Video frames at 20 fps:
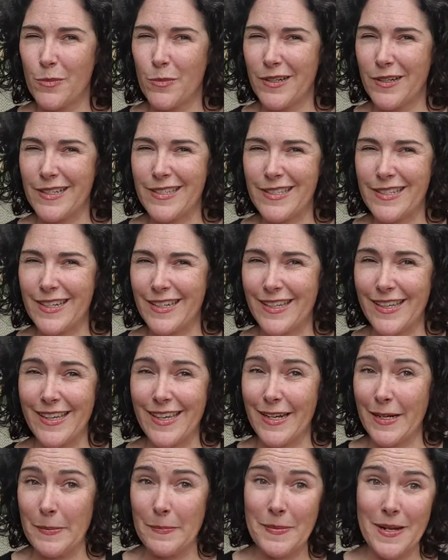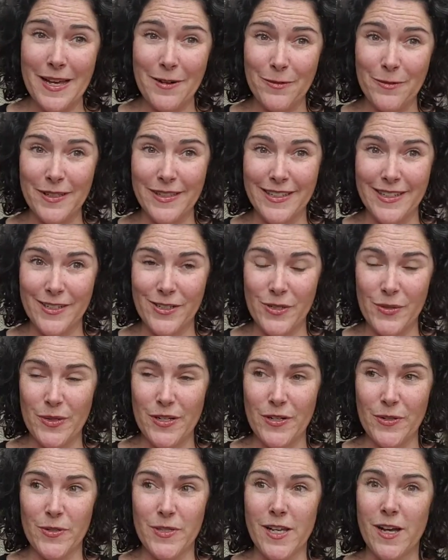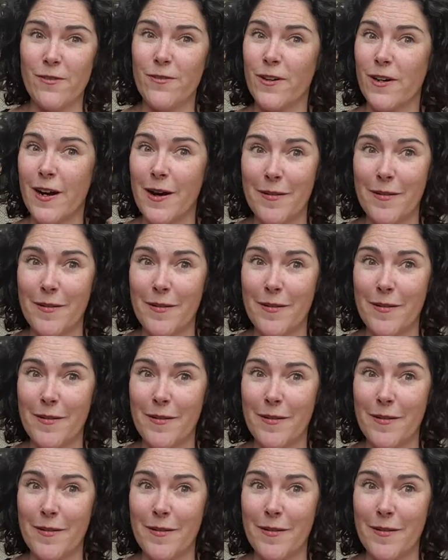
pretty sticky, and I'm not really a do-it-yourselfer.